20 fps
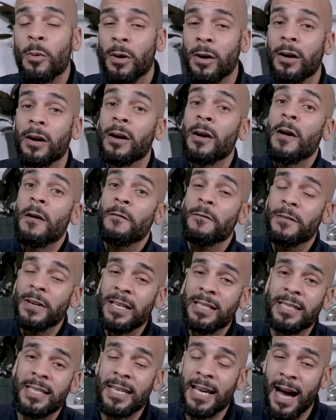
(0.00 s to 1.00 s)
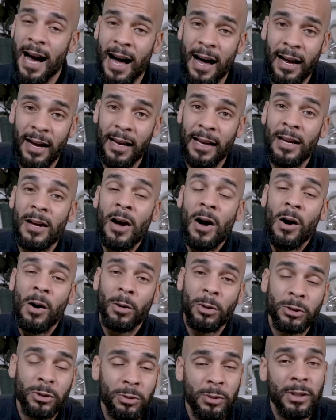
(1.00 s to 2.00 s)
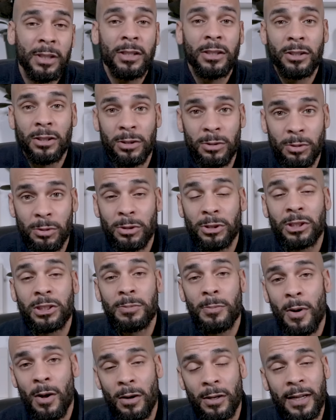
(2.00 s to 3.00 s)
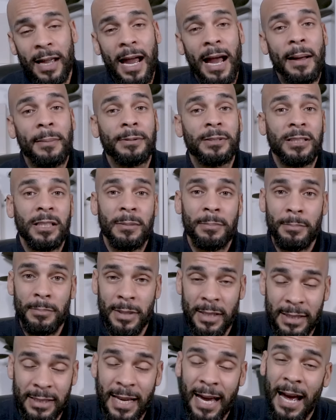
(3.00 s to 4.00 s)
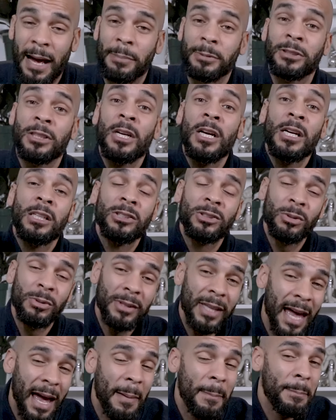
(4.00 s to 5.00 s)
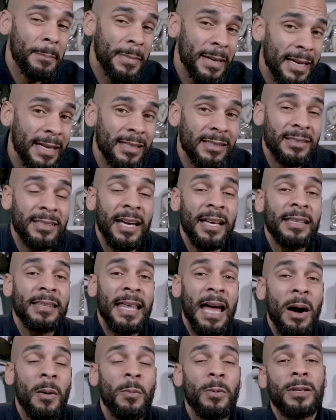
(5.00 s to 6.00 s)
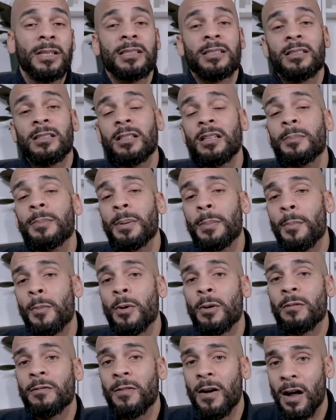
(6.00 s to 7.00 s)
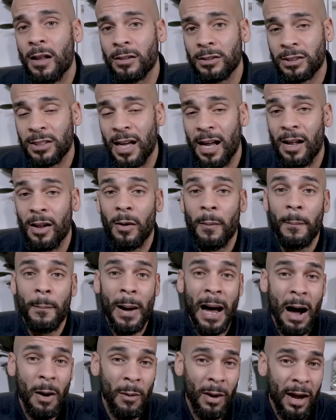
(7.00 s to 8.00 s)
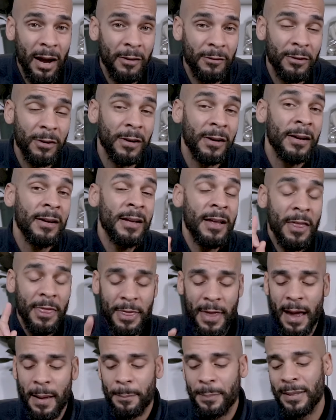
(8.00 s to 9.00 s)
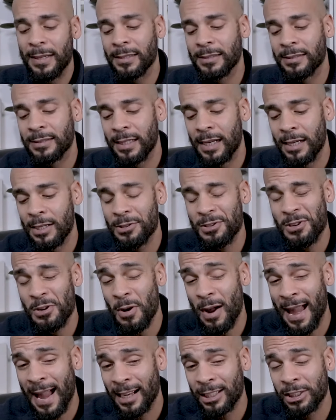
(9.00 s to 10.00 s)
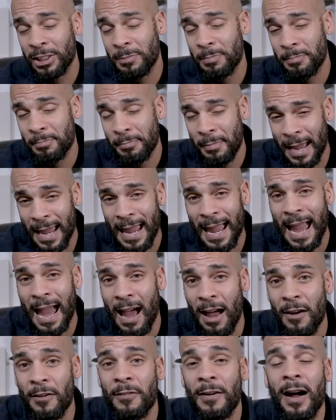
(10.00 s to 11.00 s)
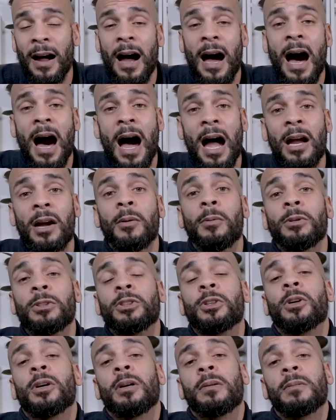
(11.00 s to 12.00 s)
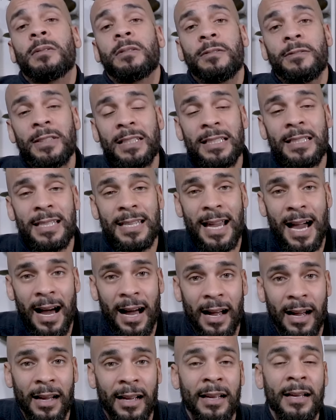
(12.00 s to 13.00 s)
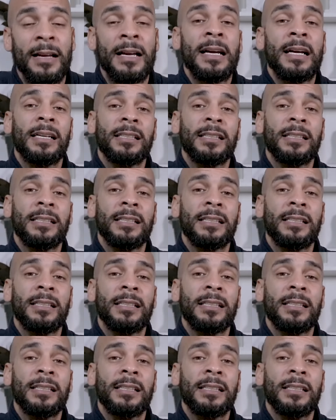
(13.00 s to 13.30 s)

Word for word: where V T I also includes small caps and mid caps. So that means that that one is a little bit more volatile. However, that being said, you actually may have a higher return with V T I,